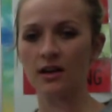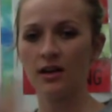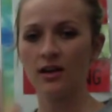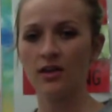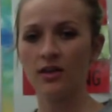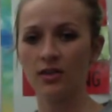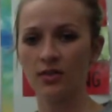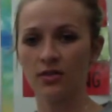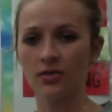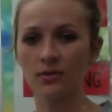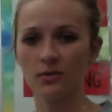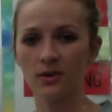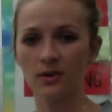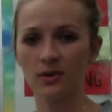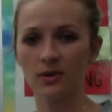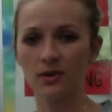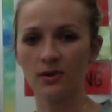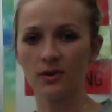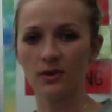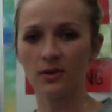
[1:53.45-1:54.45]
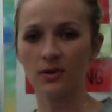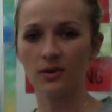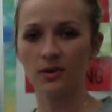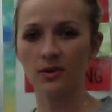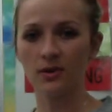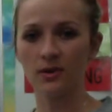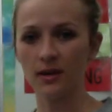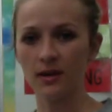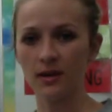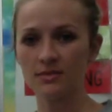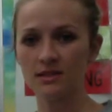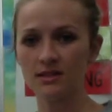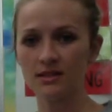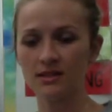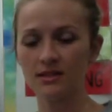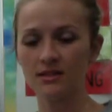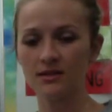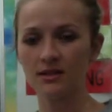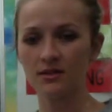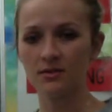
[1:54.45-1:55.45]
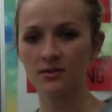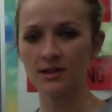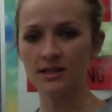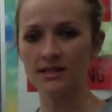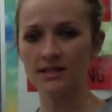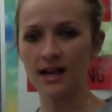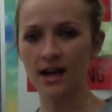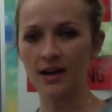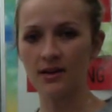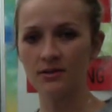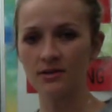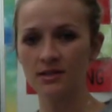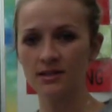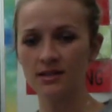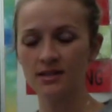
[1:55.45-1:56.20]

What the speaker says: 3 vowel phonemes, 3 sounds,